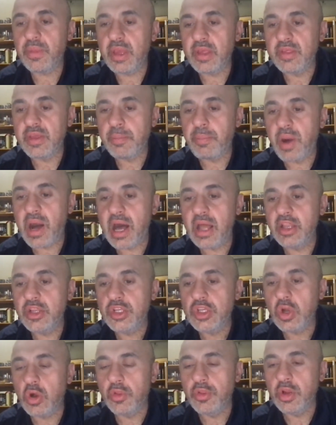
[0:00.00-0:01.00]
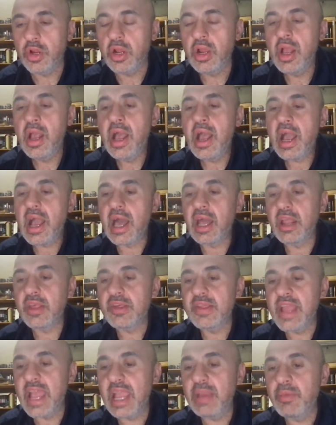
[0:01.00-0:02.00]
is upon his shoulder, and
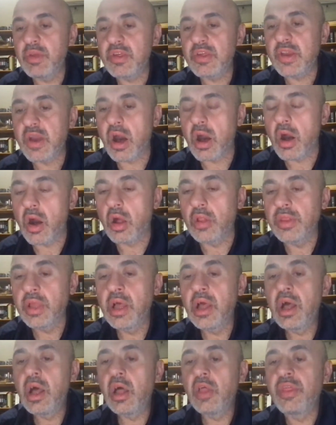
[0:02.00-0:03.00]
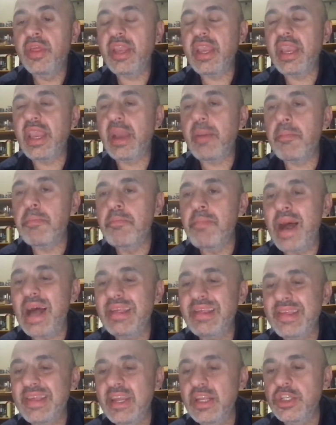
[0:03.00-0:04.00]
his name is called the
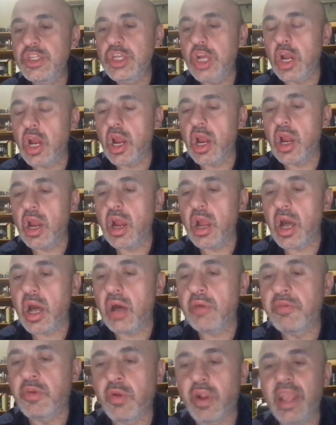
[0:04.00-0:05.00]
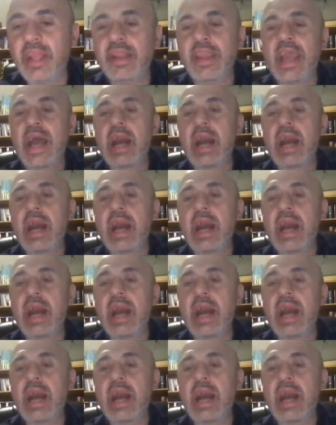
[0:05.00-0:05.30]
messenger of great